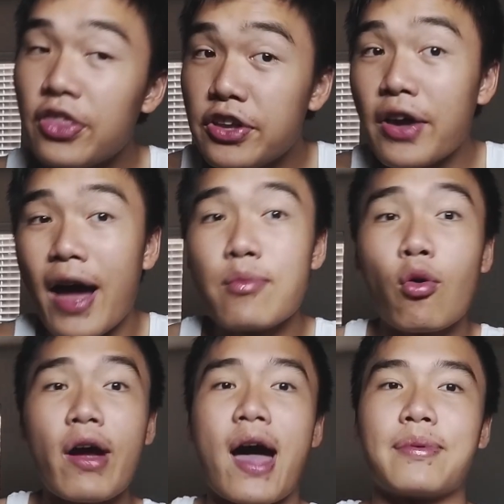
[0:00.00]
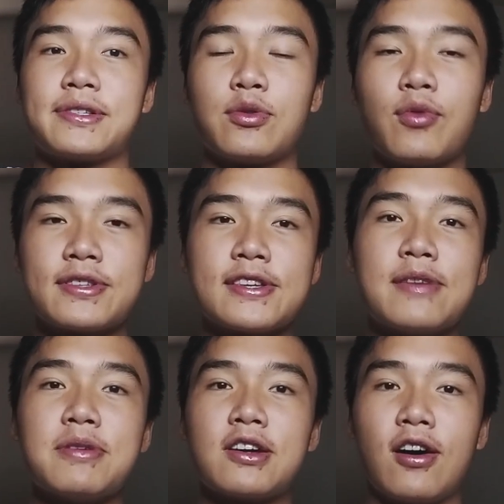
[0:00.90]
then you add more habits.
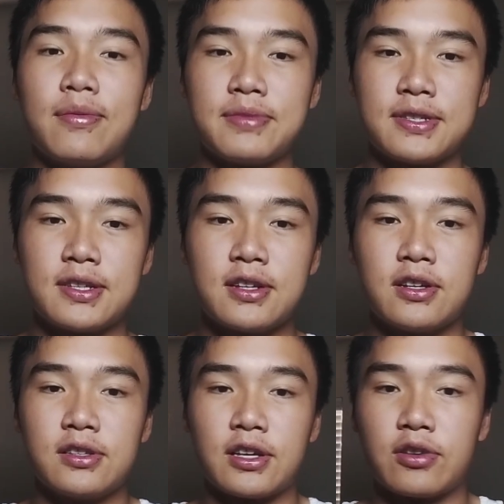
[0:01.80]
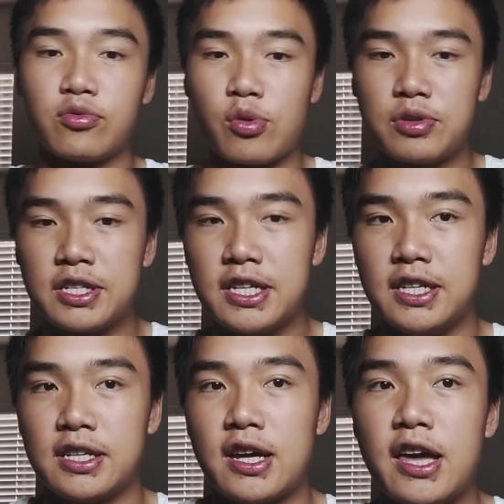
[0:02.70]
Once it becomes, like,
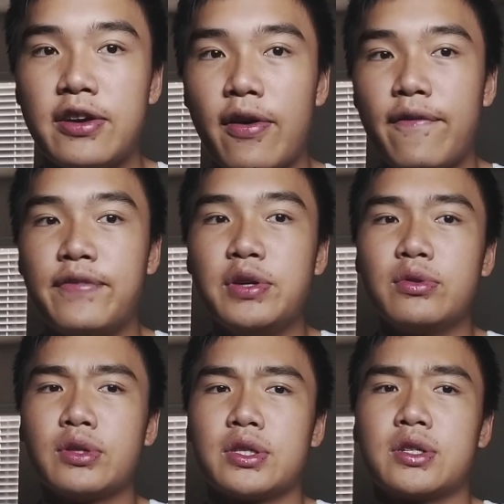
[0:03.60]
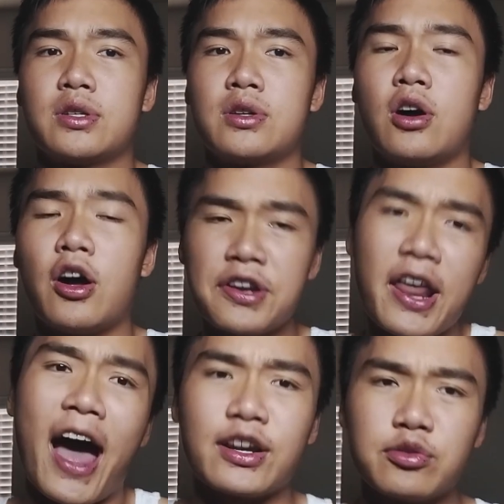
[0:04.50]
routine, it feels
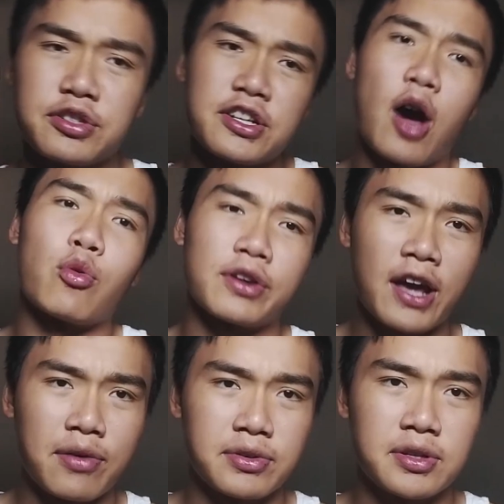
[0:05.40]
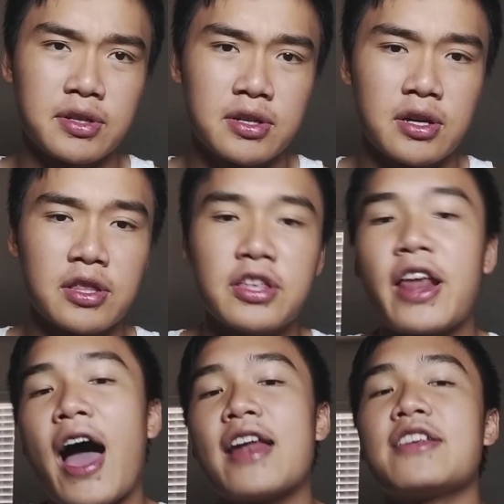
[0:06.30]
unnatural to not work out.
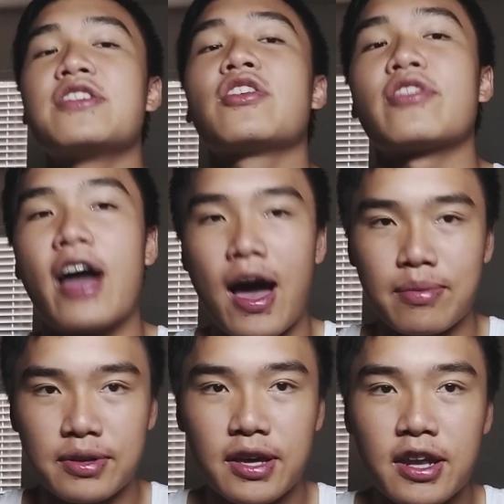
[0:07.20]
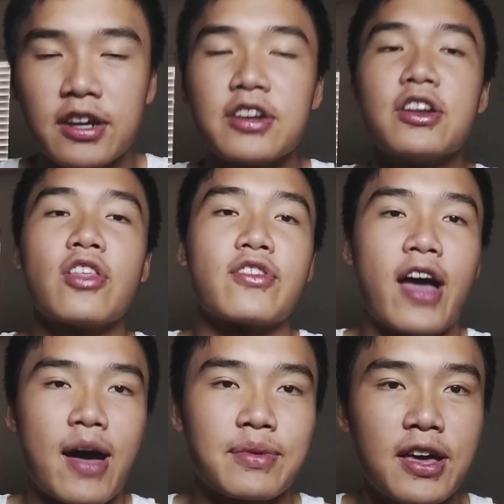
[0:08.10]
Then add in another habit, and
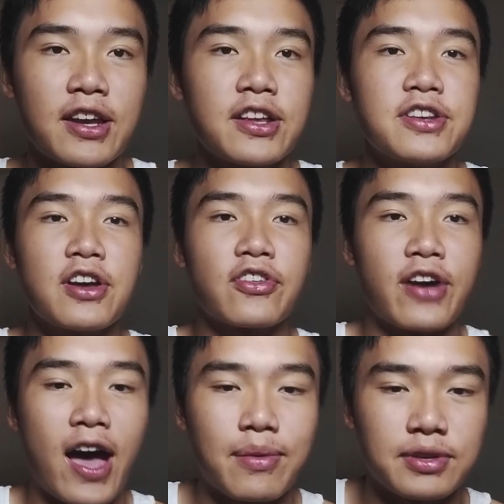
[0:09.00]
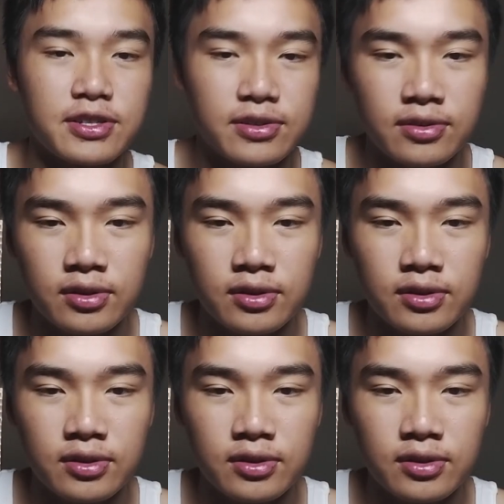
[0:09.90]
another habit, and another habit.